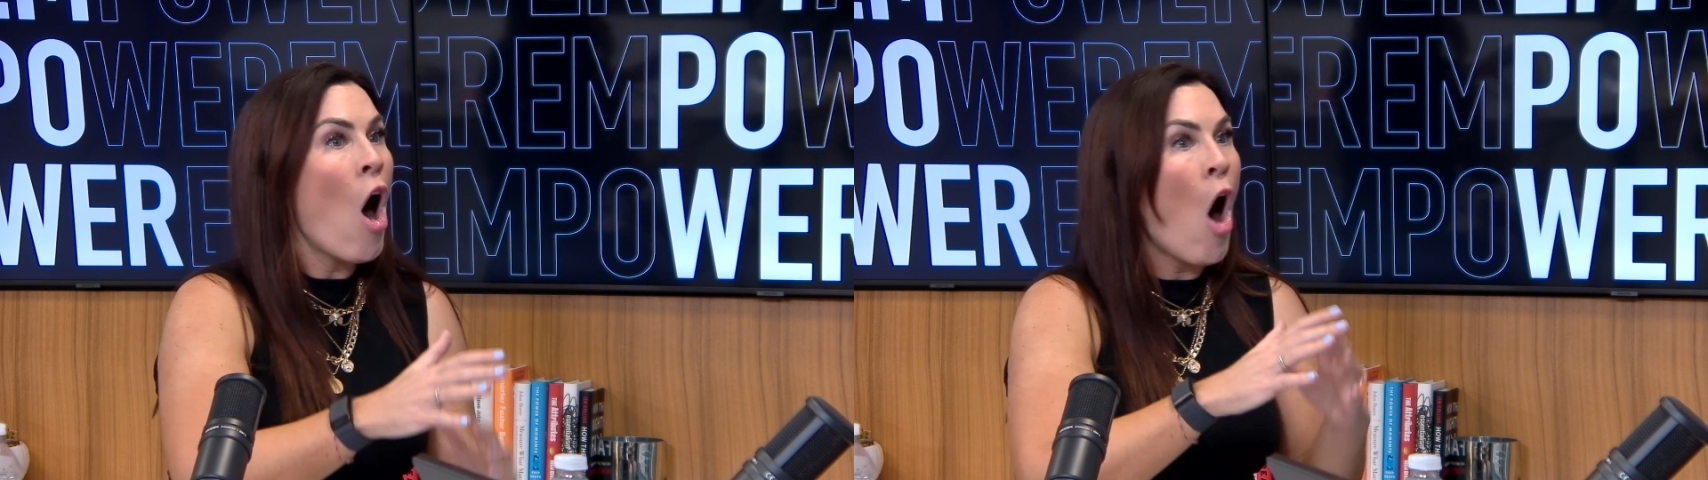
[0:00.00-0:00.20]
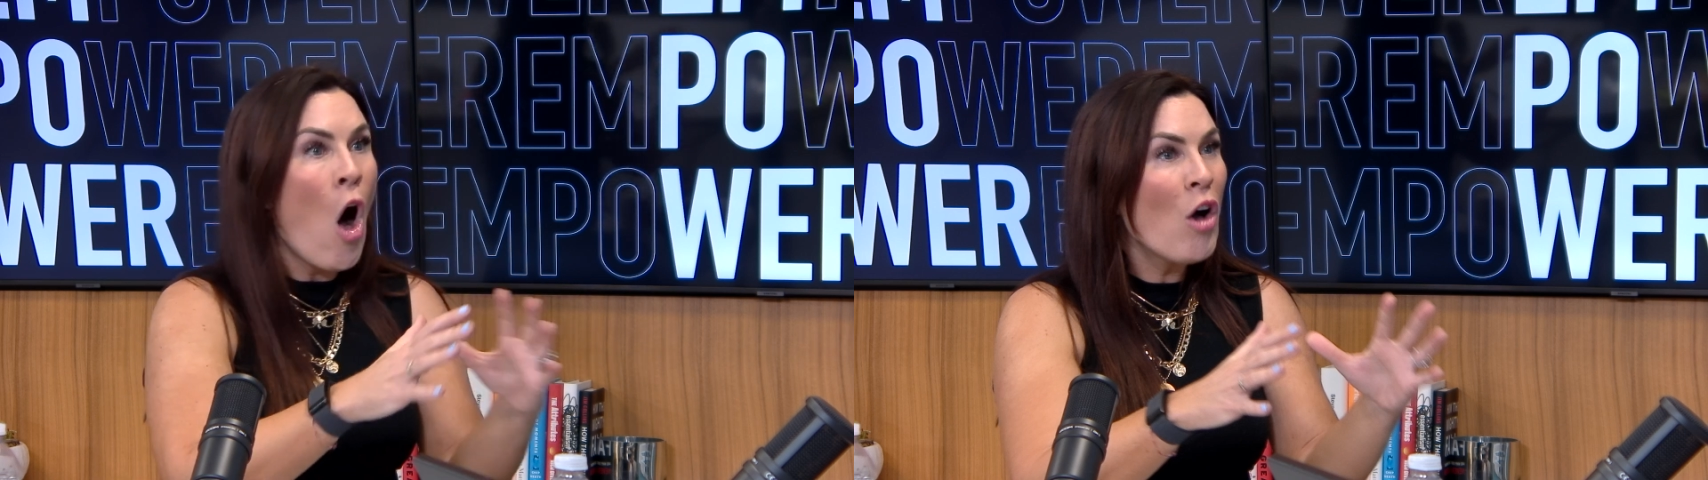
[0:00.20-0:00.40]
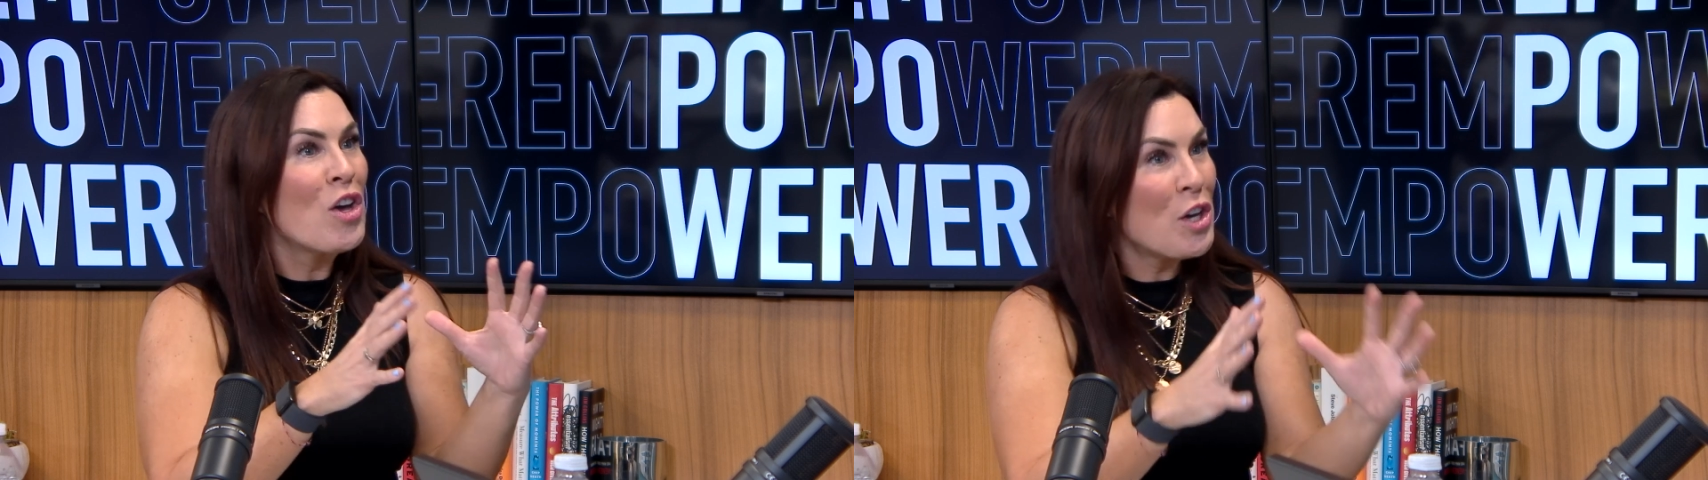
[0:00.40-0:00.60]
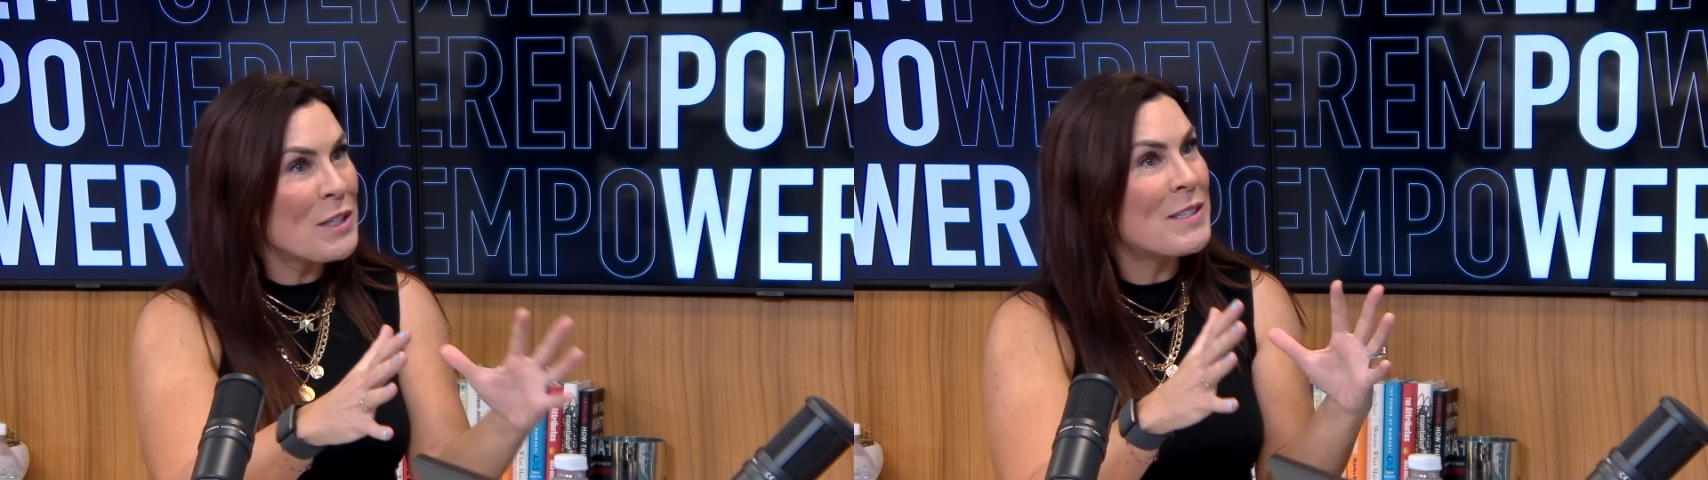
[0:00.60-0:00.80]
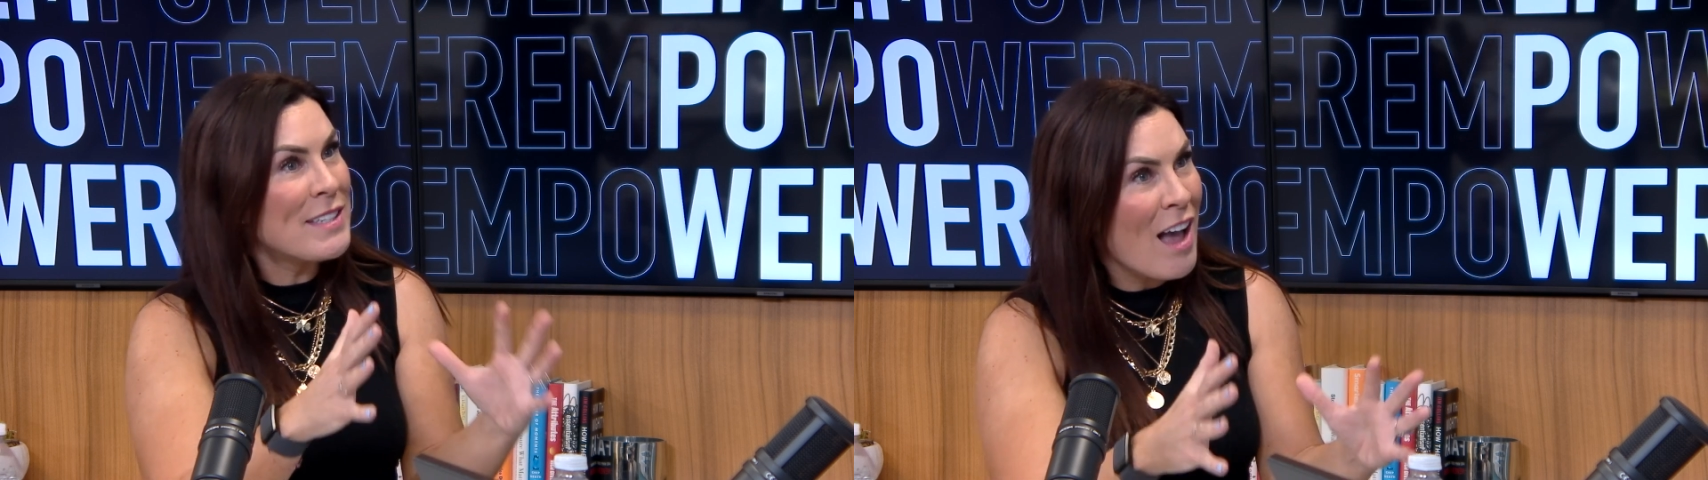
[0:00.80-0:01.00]
all
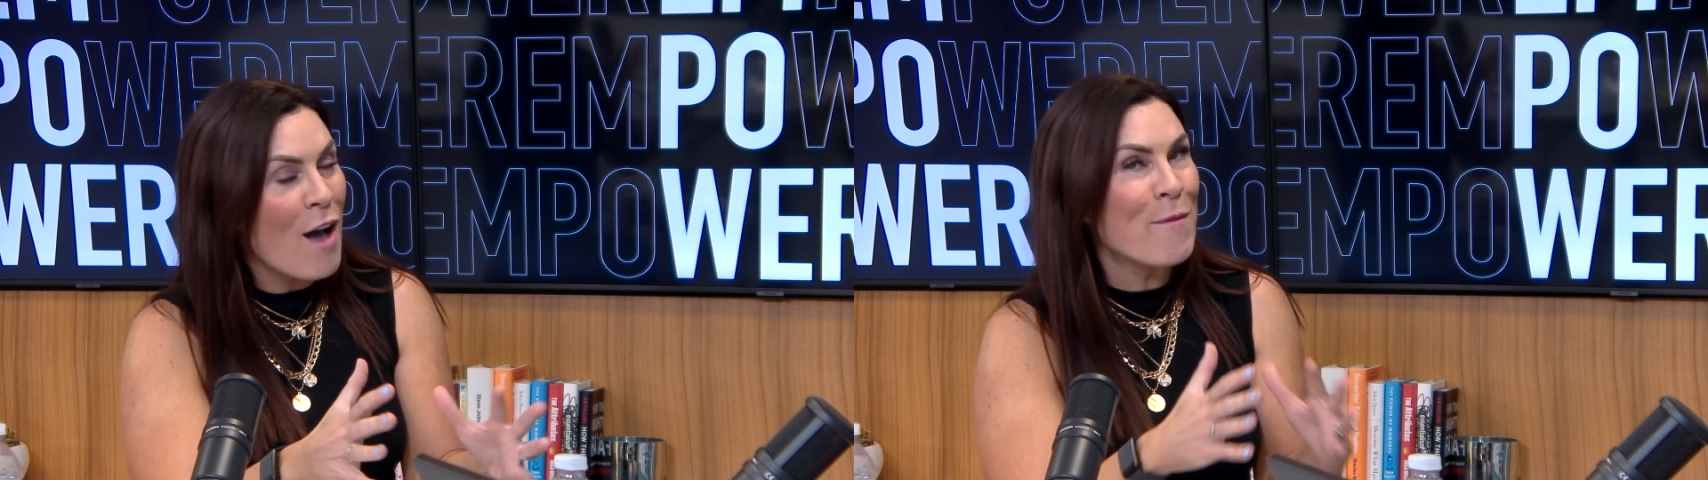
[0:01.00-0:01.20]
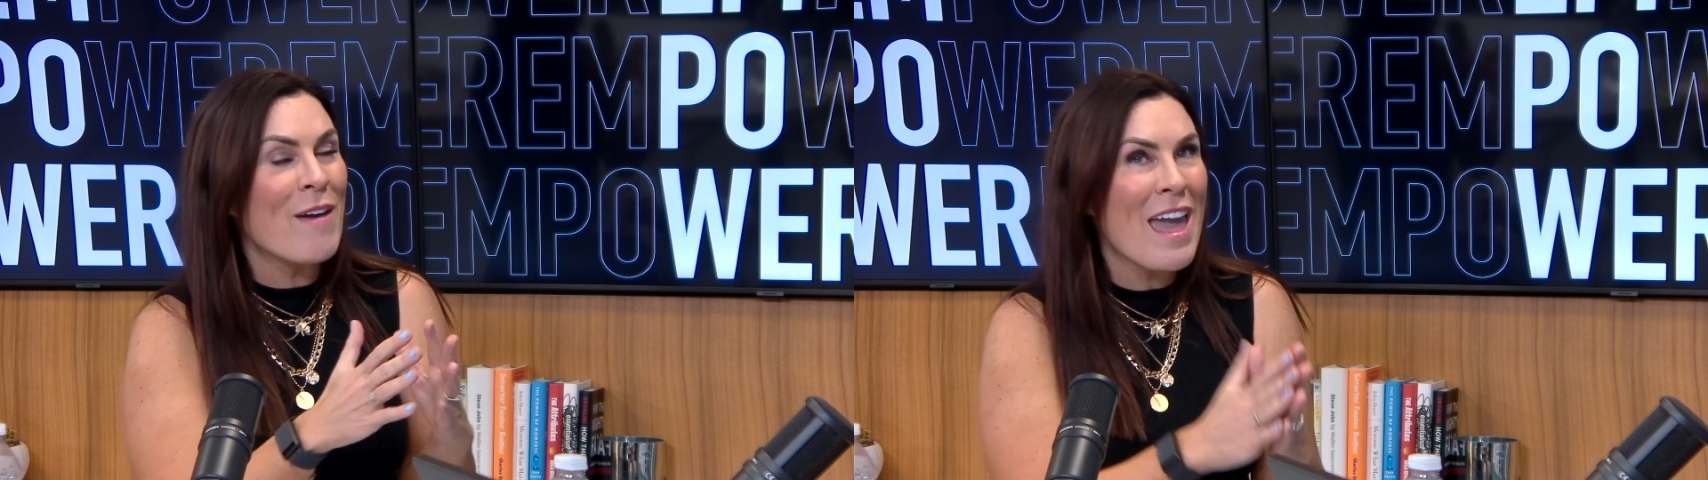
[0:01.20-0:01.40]
good stuff.